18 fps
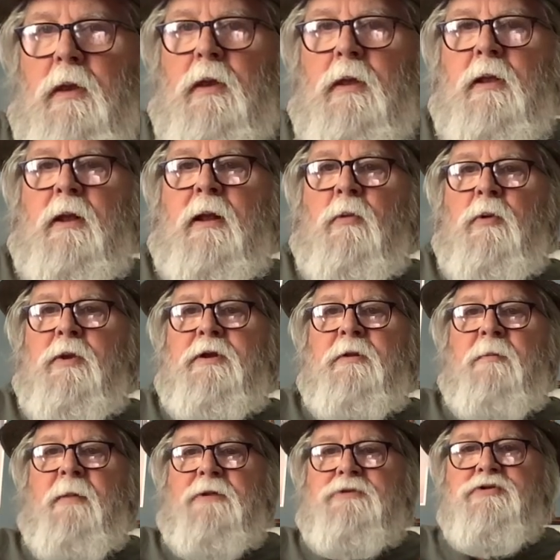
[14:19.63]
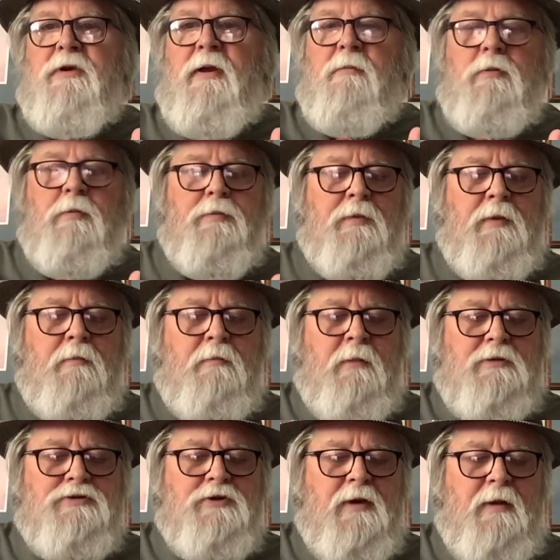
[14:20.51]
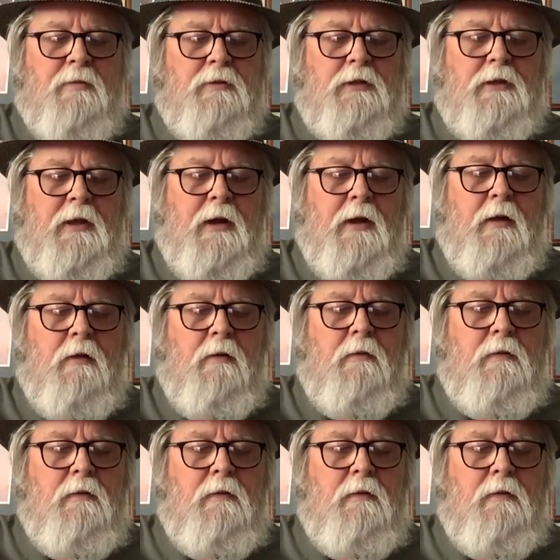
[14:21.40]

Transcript: I went to my treble, put my treble there.